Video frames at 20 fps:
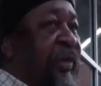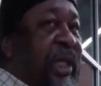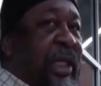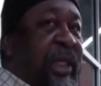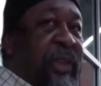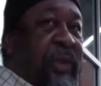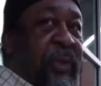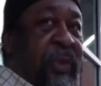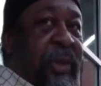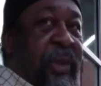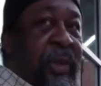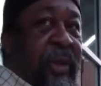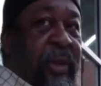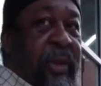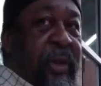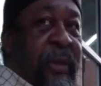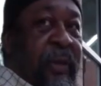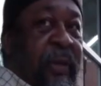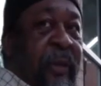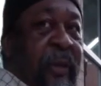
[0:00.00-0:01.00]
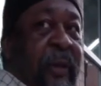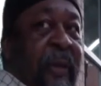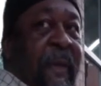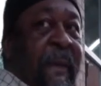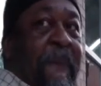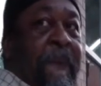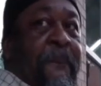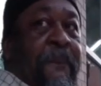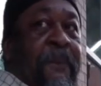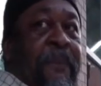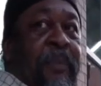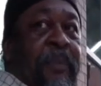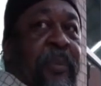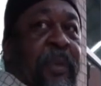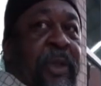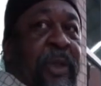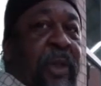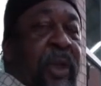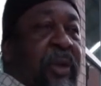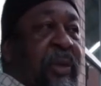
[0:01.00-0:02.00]
of Israel.
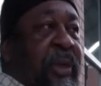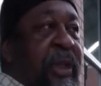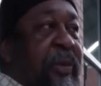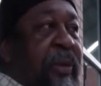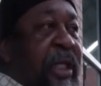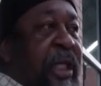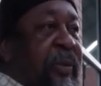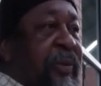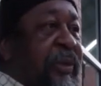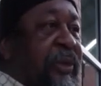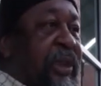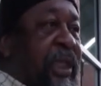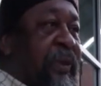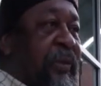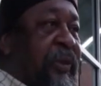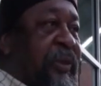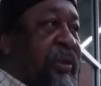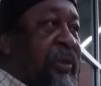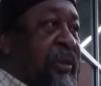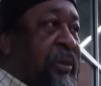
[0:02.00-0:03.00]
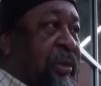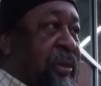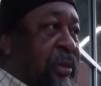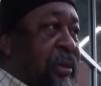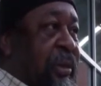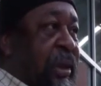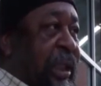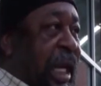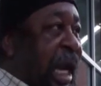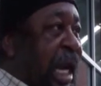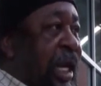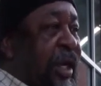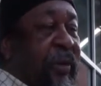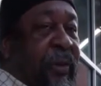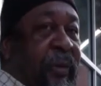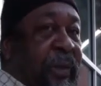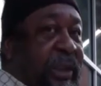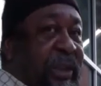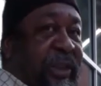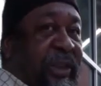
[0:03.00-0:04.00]
You know, he, he was he was
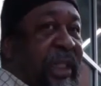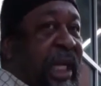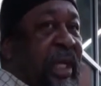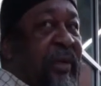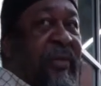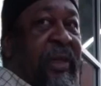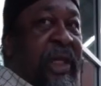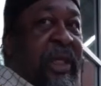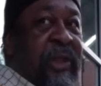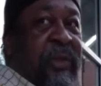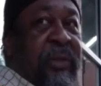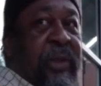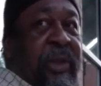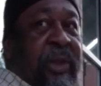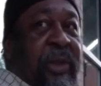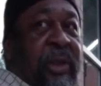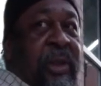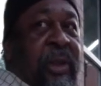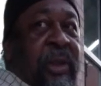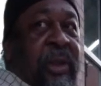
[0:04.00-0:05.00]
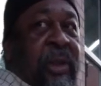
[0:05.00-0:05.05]
angry with the state of Israel.